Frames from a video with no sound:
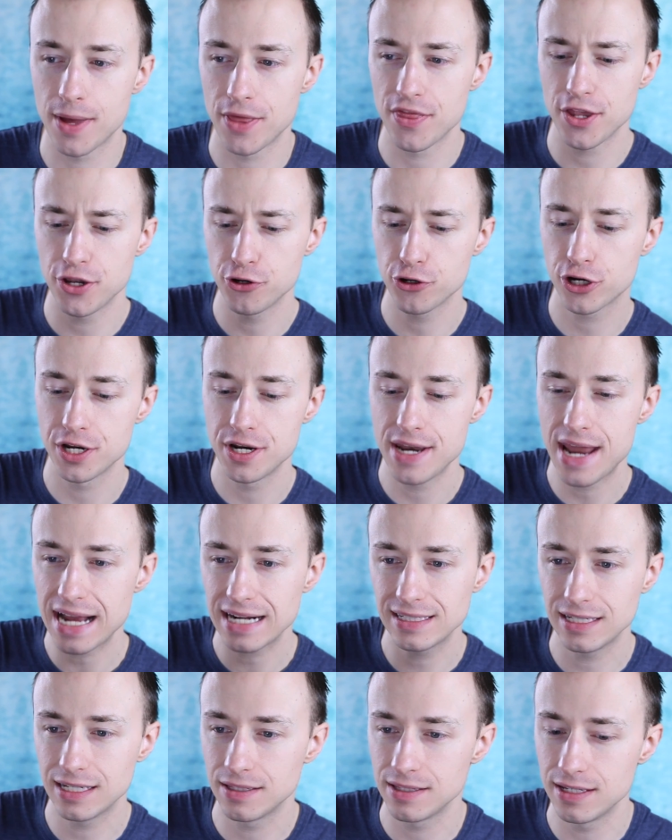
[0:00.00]
and then you're
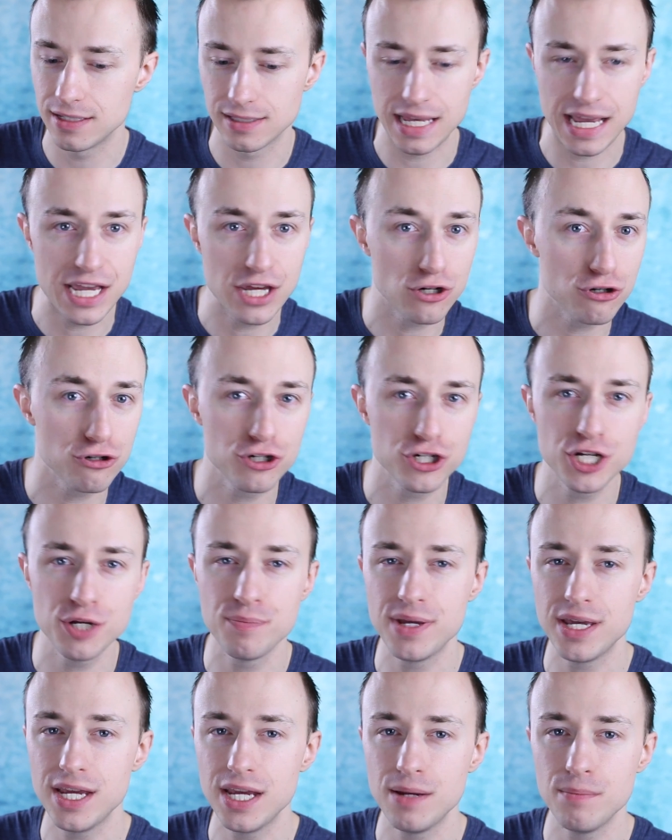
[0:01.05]
connecting these energy
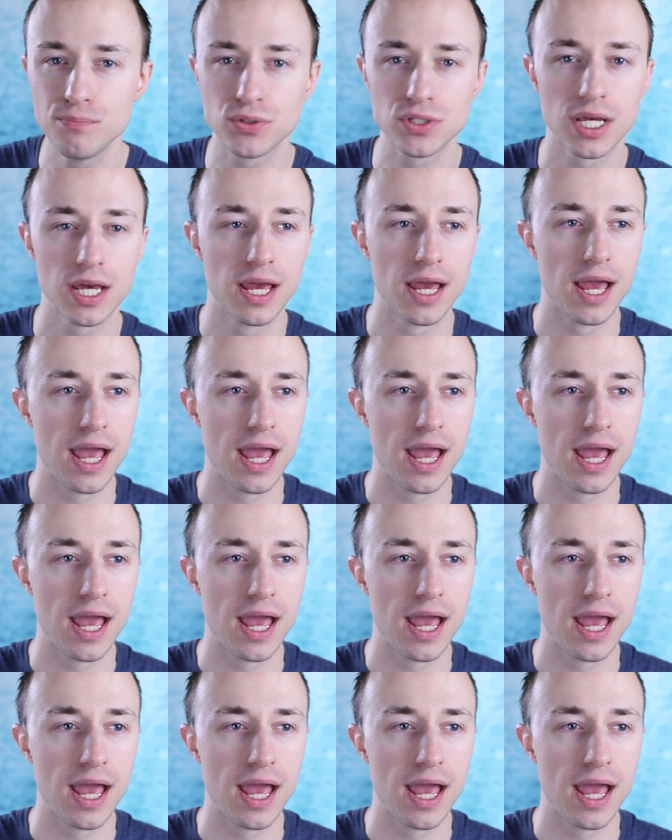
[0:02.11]
beams,